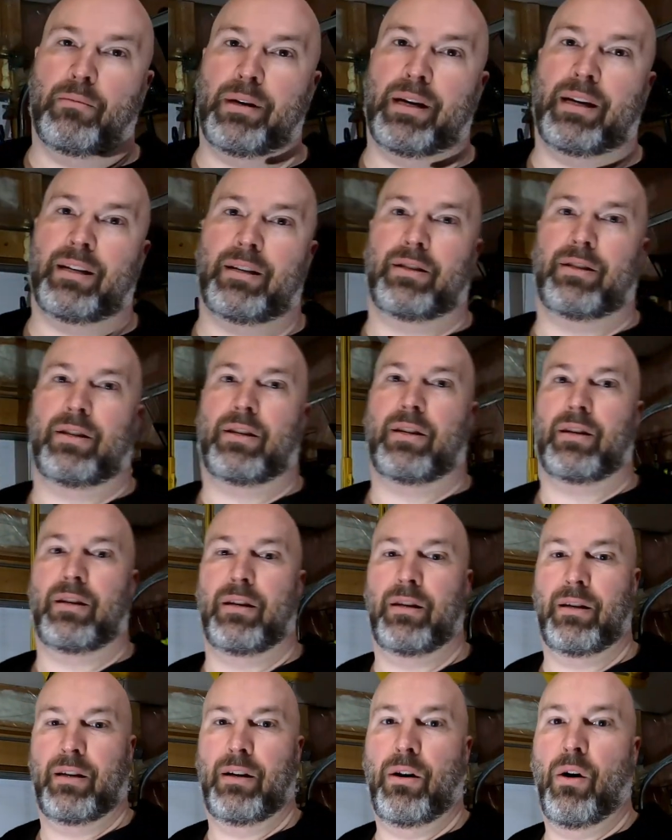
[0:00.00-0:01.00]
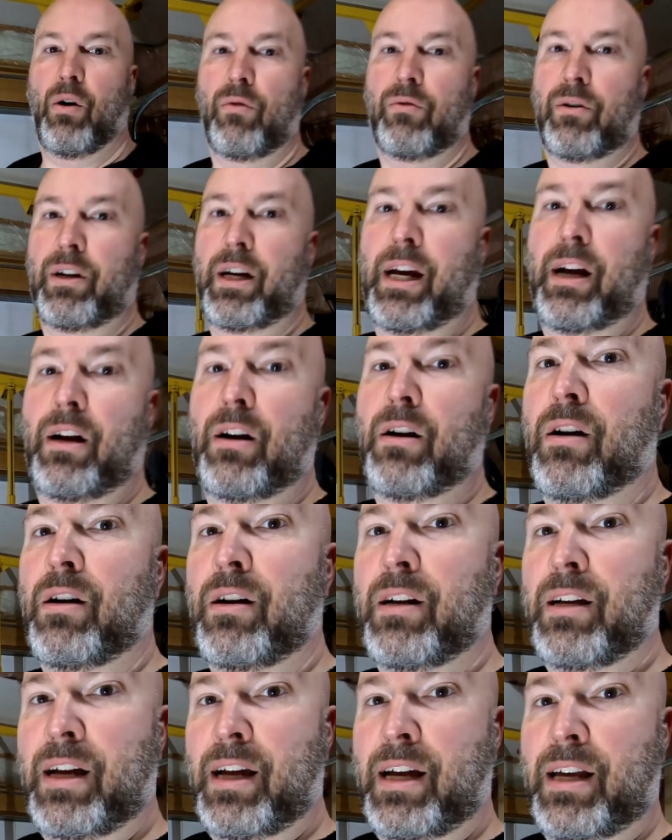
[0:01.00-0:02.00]
is over here,
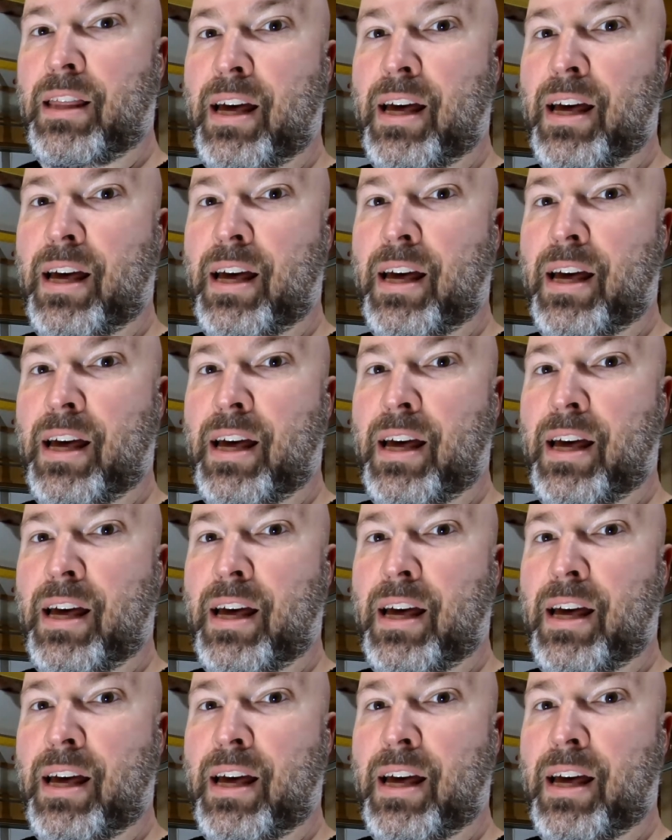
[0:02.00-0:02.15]
and